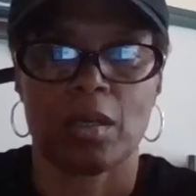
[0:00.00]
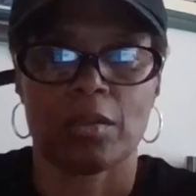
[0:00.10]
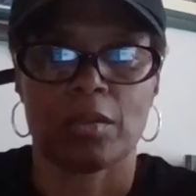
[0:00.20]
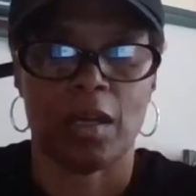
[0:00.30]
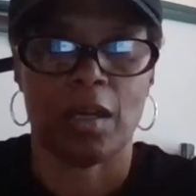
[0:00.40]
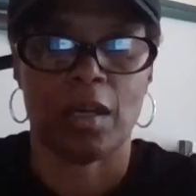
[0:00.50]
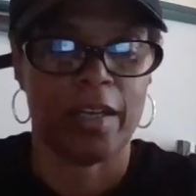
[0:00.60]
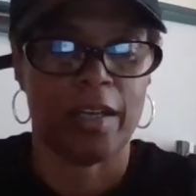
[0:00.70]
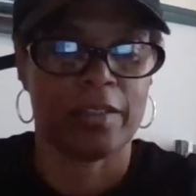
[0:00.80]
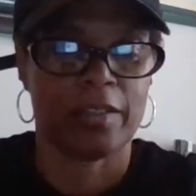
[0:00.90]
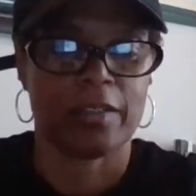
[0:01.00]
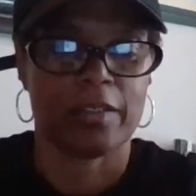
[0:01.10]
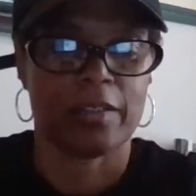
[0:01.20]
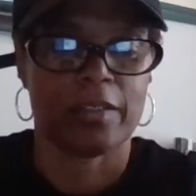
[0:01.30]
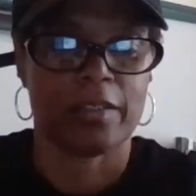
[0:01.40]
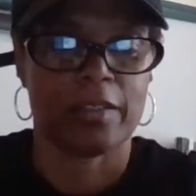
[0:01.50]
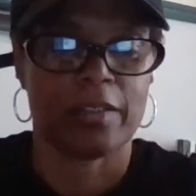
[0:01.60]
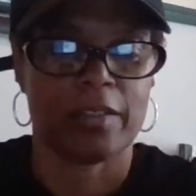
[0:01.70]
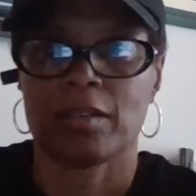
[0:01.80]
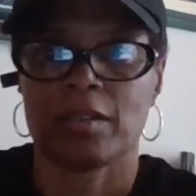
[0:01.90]
I did something
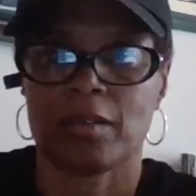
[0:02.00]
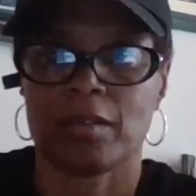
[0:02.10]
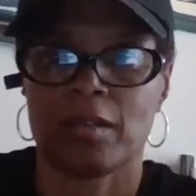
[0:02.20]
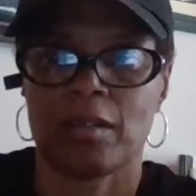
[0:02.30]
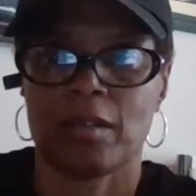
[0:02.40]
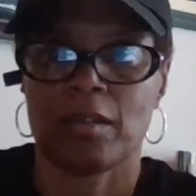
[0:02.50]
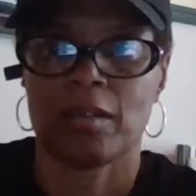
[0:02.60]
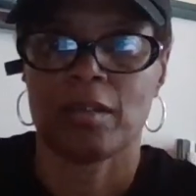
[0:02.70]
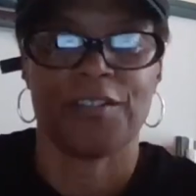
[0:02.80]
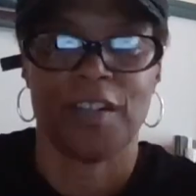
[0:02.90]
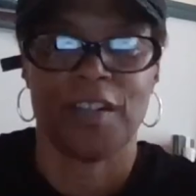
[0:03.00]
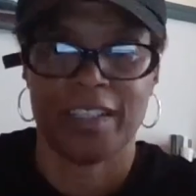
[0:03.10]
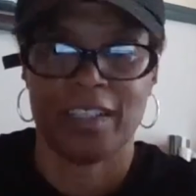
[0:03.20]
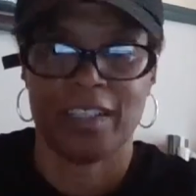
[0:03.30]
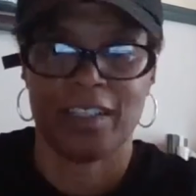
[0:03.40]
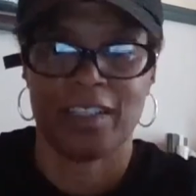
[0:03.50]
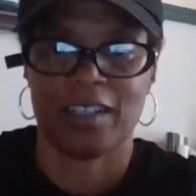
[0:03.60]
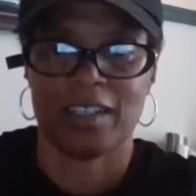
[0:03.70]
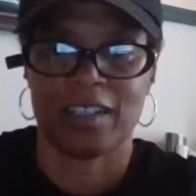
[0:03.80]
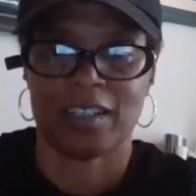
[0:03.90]
funny
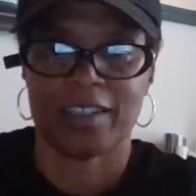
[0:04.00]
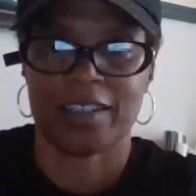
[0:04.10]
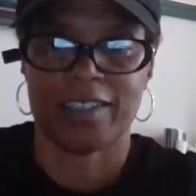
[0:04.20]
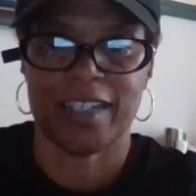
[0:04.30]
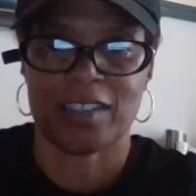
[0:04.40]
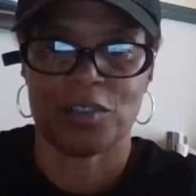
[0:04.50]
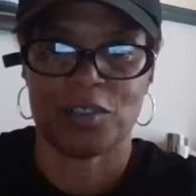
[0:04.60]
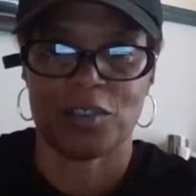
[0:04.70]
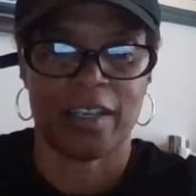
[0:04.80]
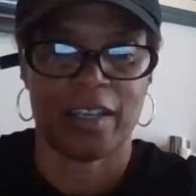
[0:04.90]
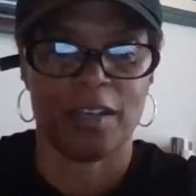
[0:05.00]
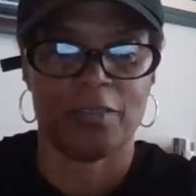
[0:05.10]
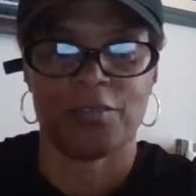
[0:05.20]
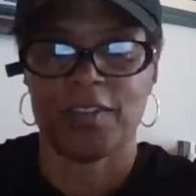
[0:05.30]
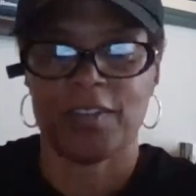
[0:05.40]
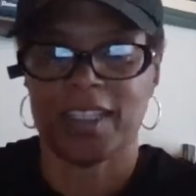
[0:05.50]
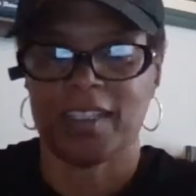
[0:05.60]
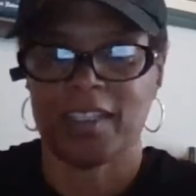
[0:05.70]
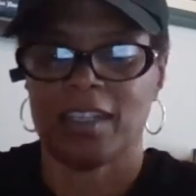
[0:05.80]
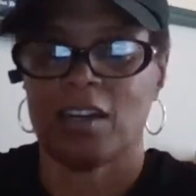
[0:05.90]
because that's who I am, funny.
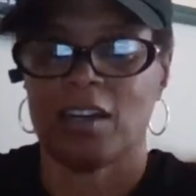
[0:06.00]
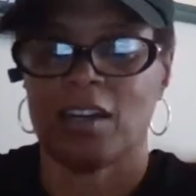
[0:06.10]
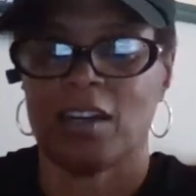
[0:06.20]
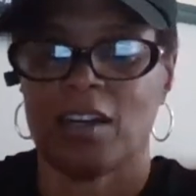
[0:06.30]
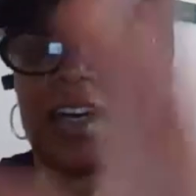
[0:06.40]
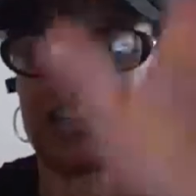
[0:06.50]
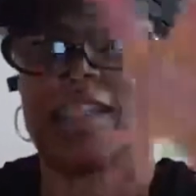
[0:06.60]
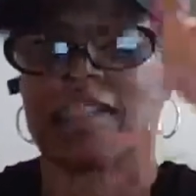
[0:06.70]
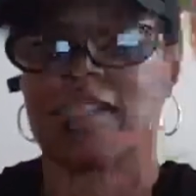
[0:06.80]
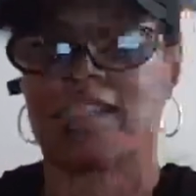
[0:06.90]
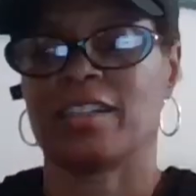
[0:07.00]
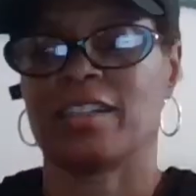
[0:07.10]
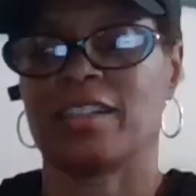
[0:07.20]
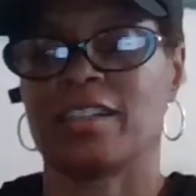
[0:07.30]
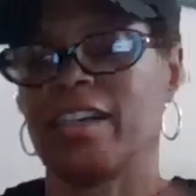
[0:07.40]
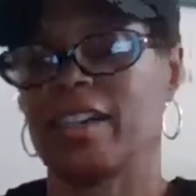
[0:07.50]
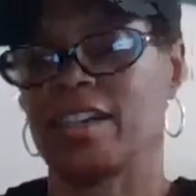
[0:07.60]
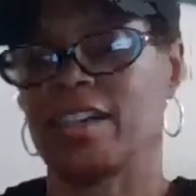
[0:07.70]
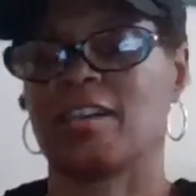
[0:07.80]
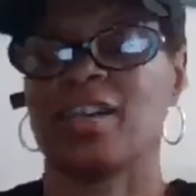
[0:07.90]
All right, guys, it's right
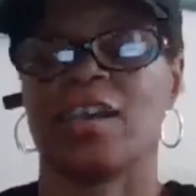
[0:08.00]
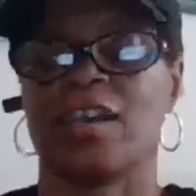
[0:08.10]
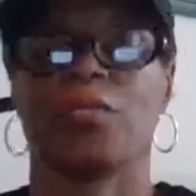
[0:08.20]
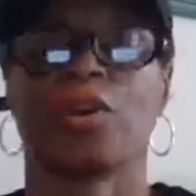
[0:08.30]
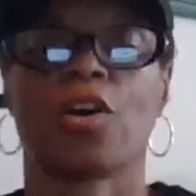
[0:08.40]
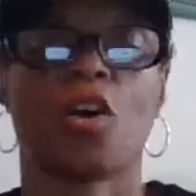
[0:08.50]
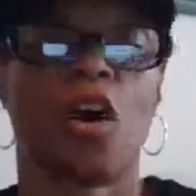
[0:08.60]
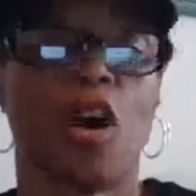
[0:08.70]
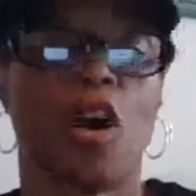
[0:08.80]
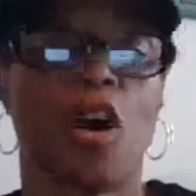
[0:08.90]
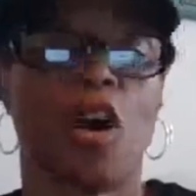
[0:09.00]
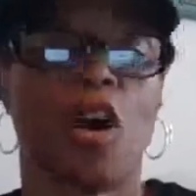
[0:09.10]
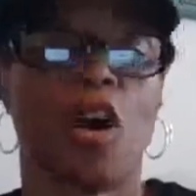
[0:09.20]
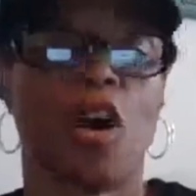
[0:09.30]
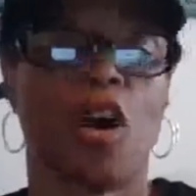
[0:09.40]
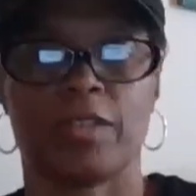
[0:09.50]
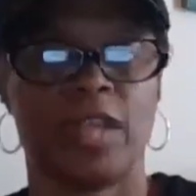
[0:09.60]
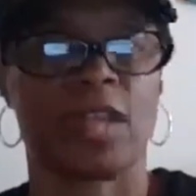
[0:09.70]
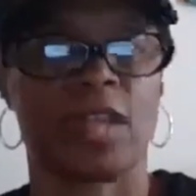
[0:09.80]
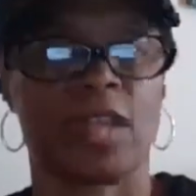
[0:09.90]
there. Book a call or
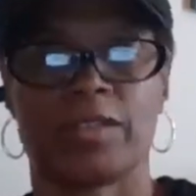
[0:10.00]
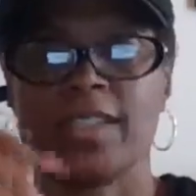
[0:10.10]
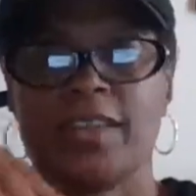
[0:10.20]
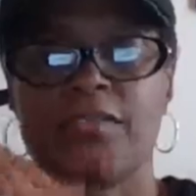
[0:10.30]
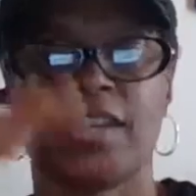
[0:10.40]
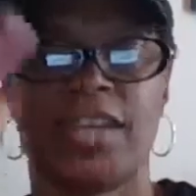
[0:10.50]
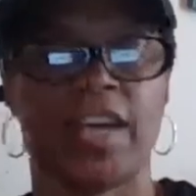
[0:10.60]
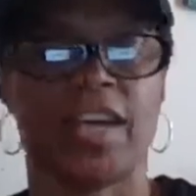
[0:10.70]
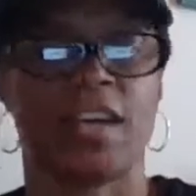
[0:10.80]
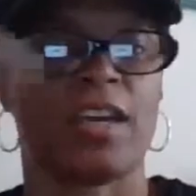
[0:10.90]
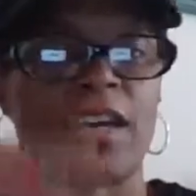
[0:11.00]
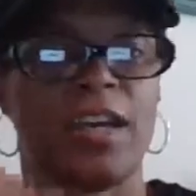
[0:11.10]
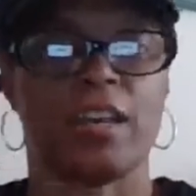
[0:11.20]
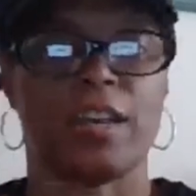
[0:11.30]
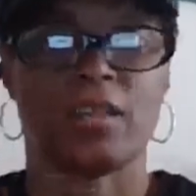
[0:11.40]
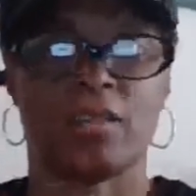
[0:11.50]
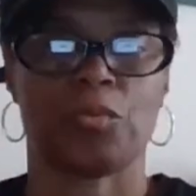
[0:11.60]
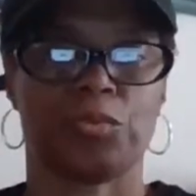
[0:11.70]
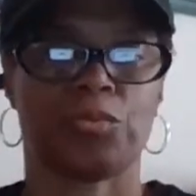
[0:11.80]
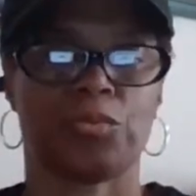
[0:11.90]
download the 7-day.
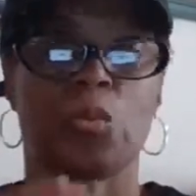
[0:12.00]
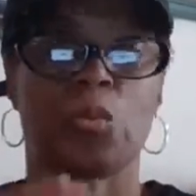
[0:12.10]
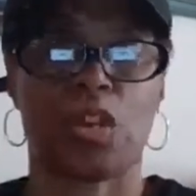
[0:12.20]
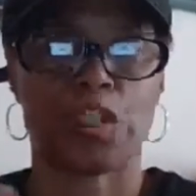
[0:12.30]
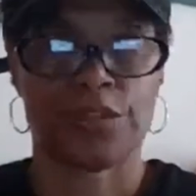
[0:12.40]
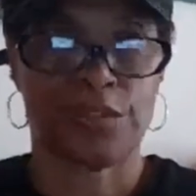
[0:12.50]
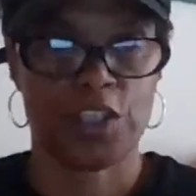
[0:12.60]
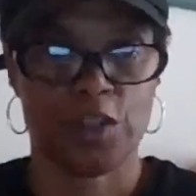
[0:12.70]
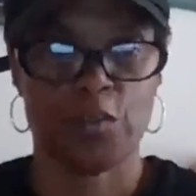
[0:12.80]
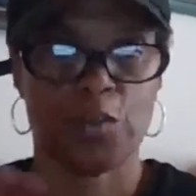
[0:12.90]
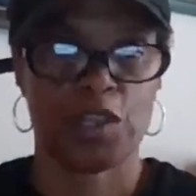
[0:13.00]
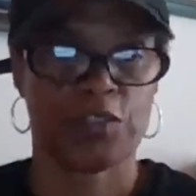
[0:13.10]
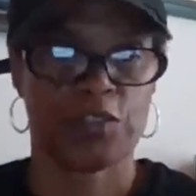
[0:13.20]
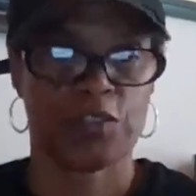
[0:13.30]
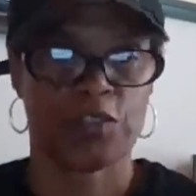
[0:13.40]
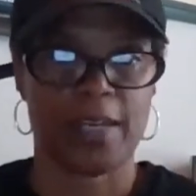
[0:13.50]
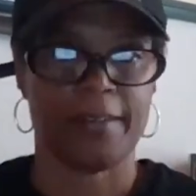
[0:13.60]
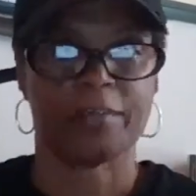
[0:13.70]
What works for you works for me.